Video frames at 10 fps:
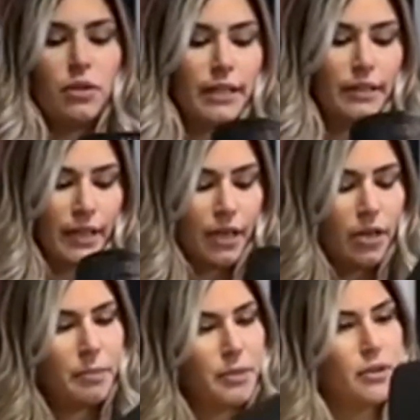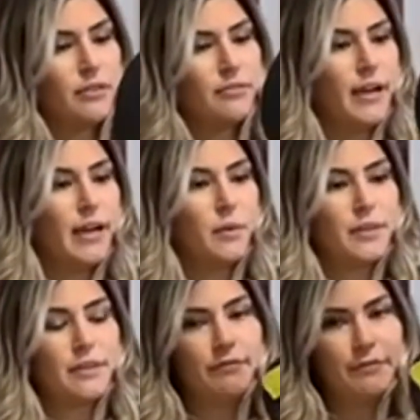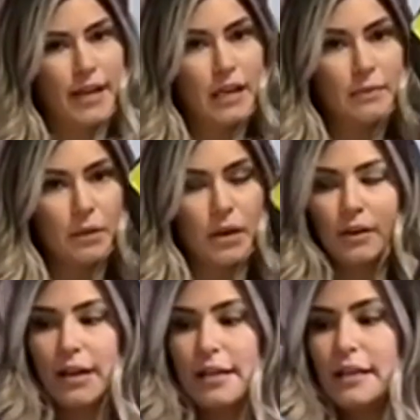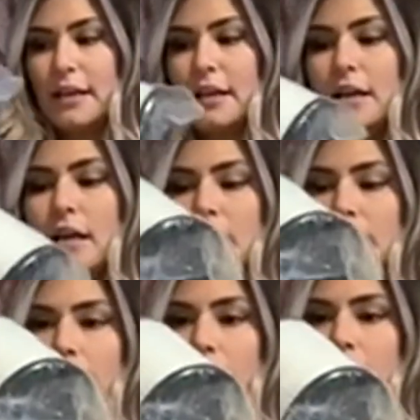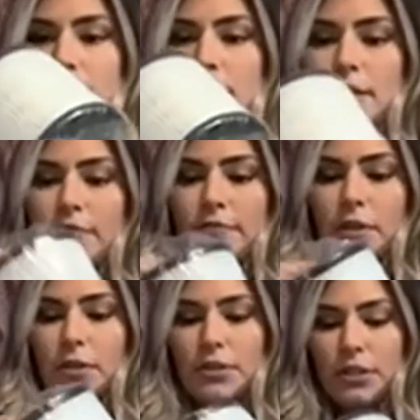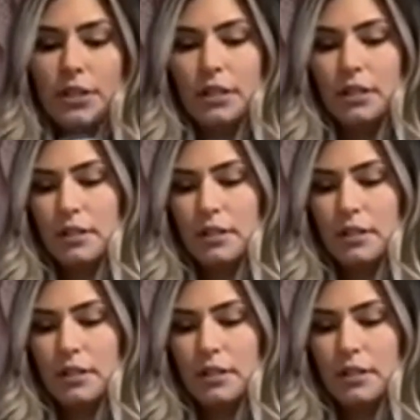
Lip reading: like the air purifier with the fan part right here. Here's the filter.